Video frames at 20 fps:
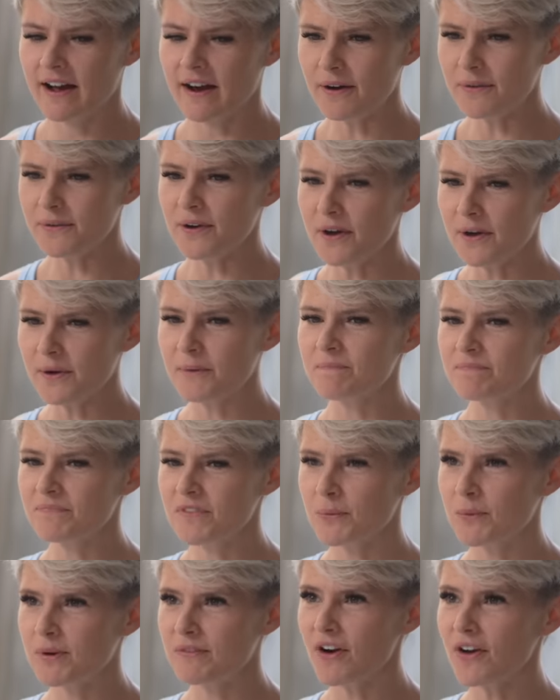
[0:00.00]
oh no,
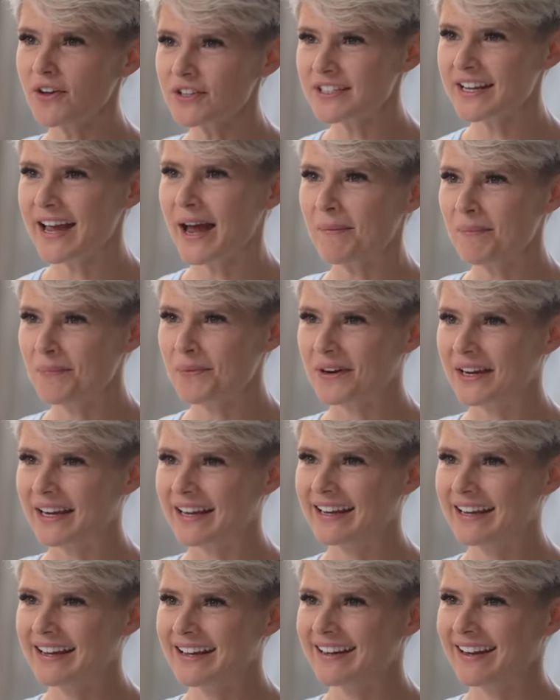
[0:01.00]
we've lost
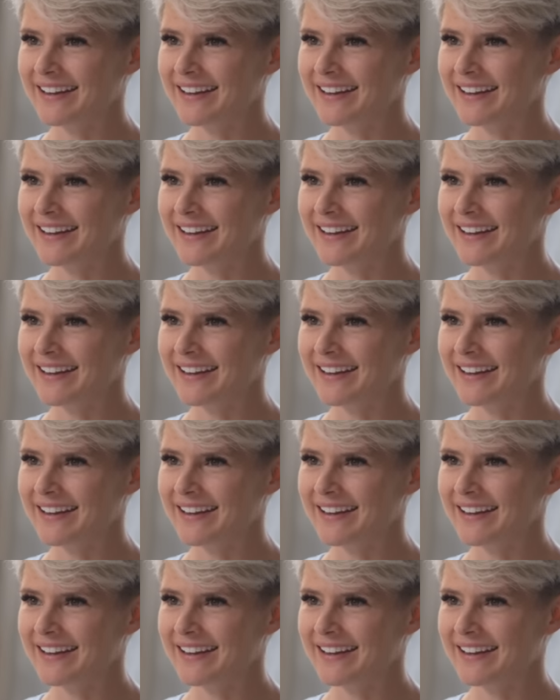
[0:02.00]
Cadbury.